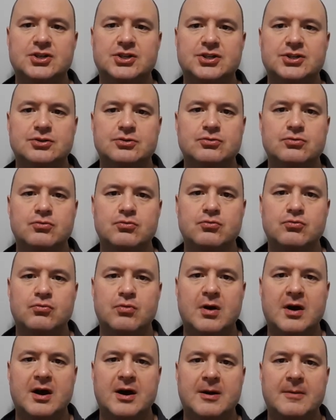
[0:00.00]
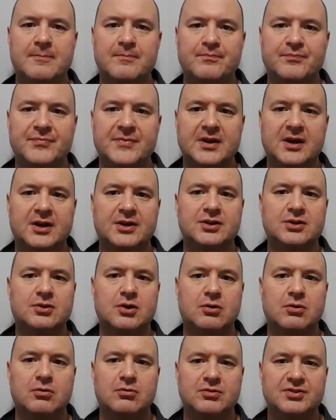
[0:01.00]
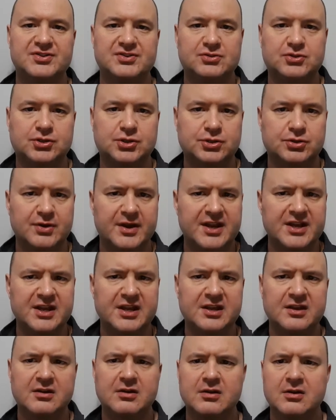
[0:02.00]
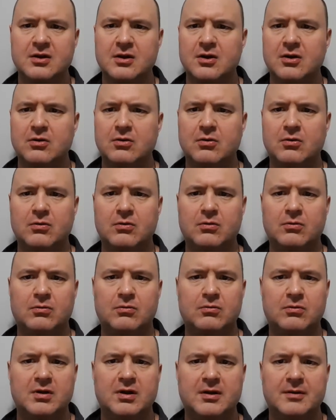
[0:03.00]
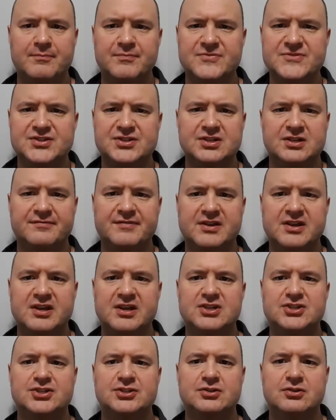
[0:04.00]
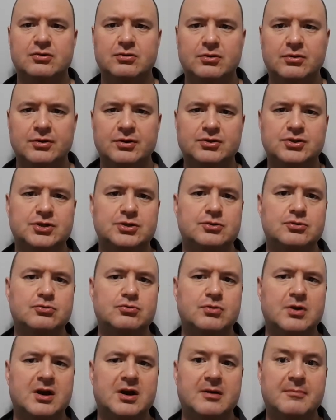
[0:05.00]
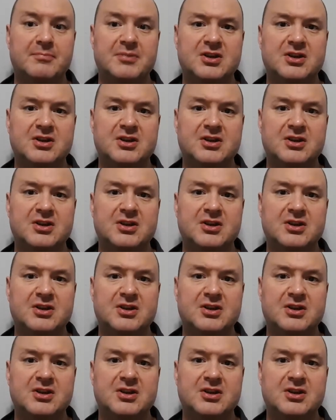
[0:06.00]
to um, undergo training or um, certification to uh,